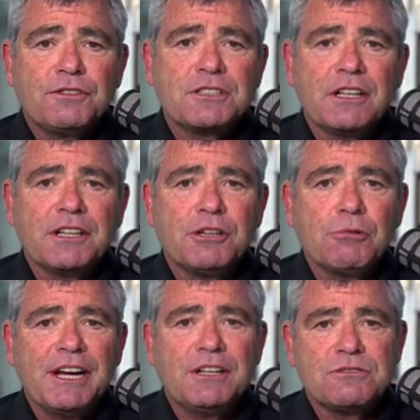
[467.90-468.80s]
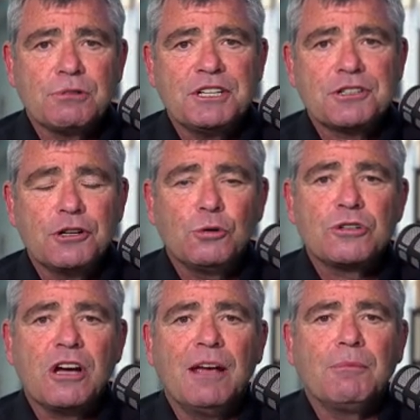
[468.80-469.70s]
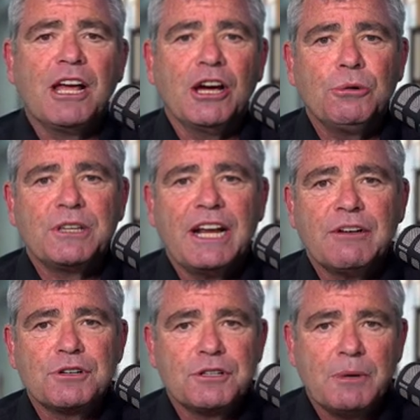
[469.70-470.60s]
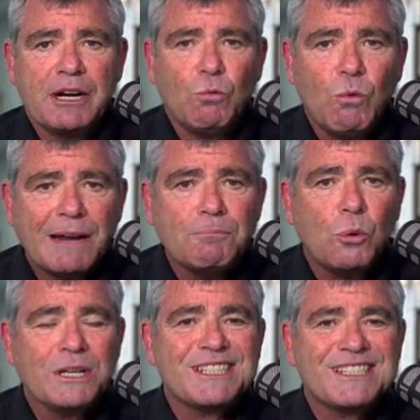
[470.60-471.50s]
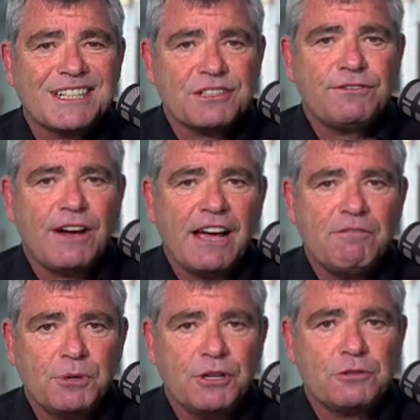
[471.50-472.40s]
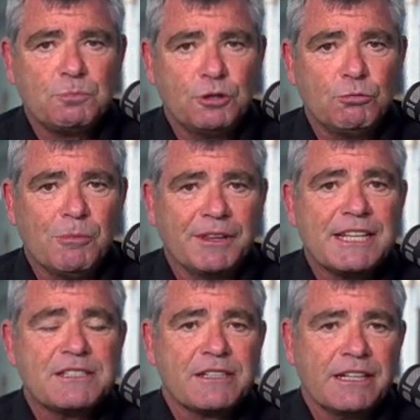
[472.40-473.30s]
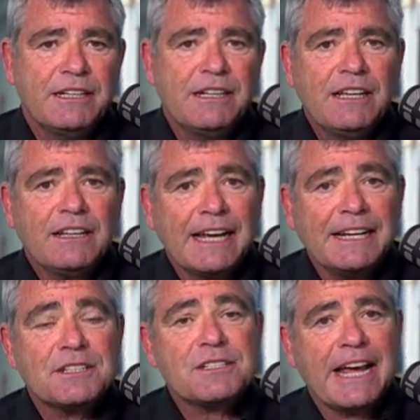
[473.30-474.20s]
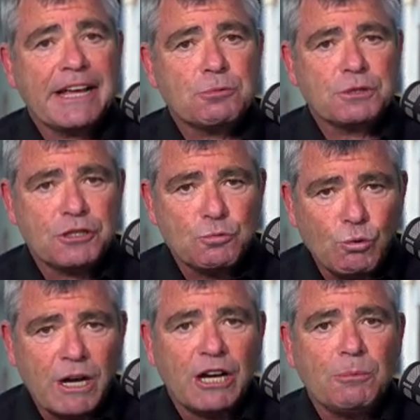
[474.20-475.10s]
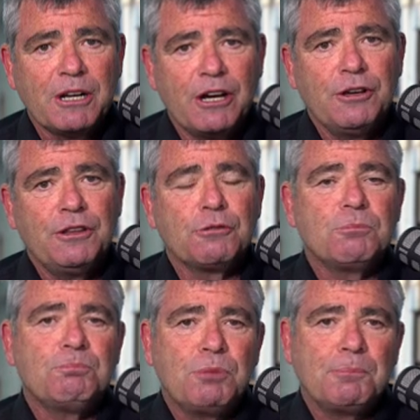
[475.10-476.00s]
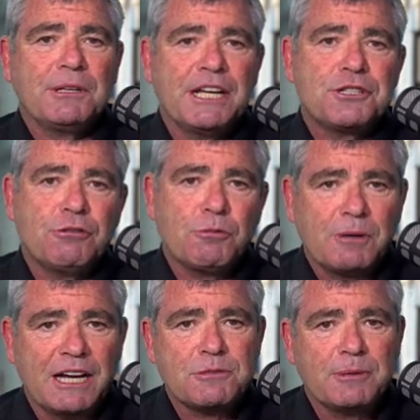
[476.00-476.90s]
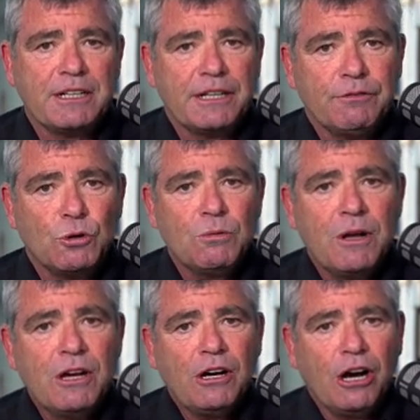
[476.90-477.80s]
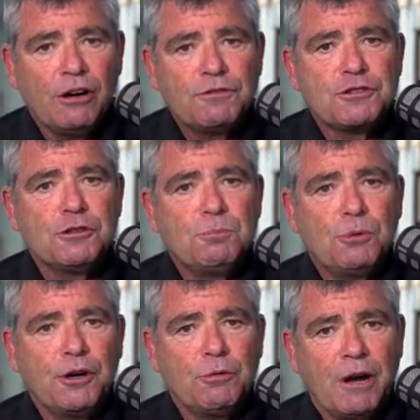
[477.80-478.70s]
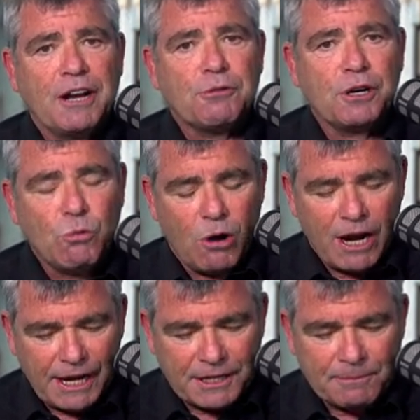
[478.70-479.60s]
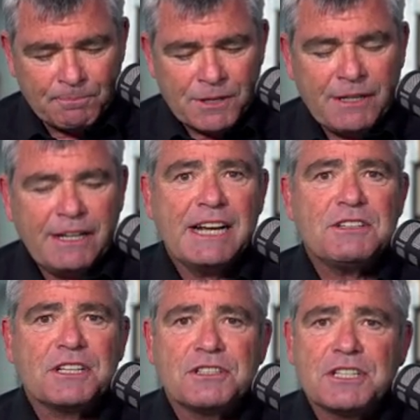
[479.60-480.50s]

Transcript: fertility rate has reached an all-time low with an average of about 1.65 births per woman. That's the latest stats, which is well below the population replacement level of 2.1 required. And as you can